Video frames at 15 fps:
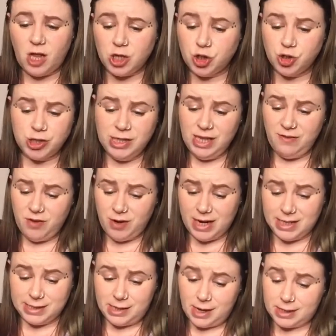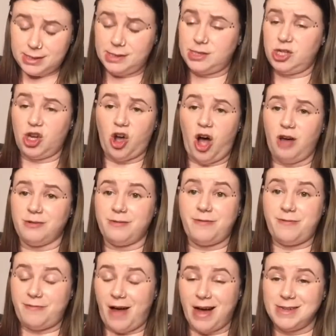Doesn't give you an index, so you can't
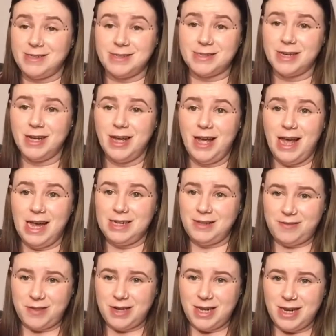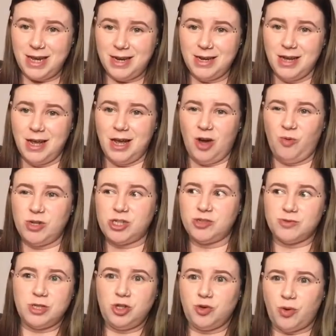find anything in it, which is
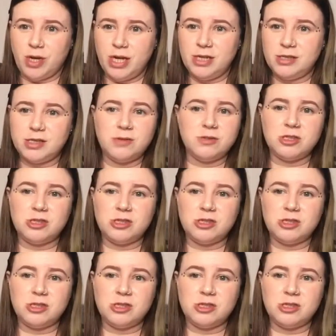really annoying. So it's